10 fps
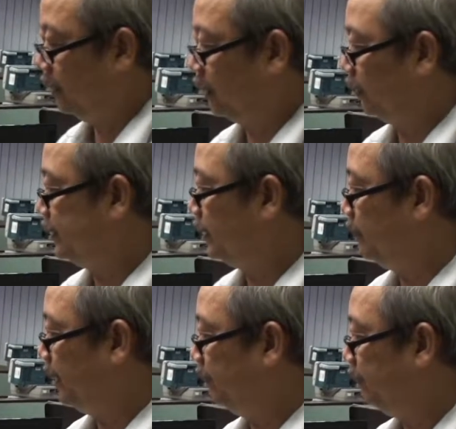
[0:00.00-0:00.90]
The reason
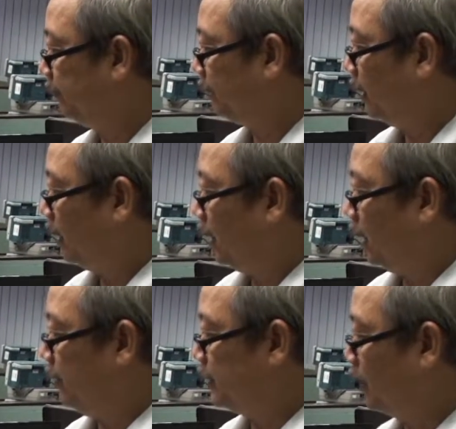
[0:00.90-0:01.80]
being,
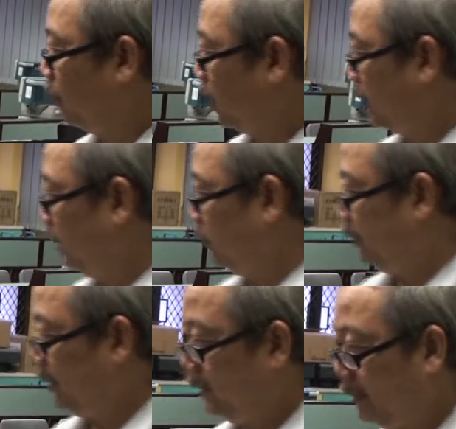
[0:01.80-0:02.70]
if it's not working over
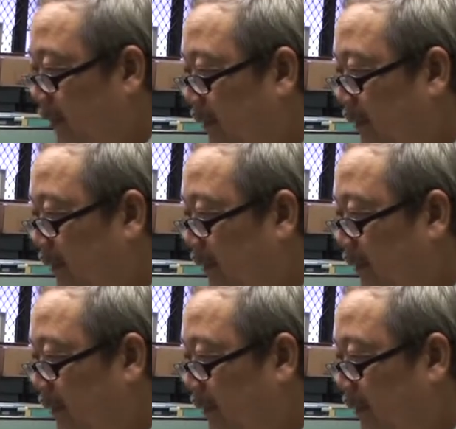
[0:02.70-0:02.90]
here,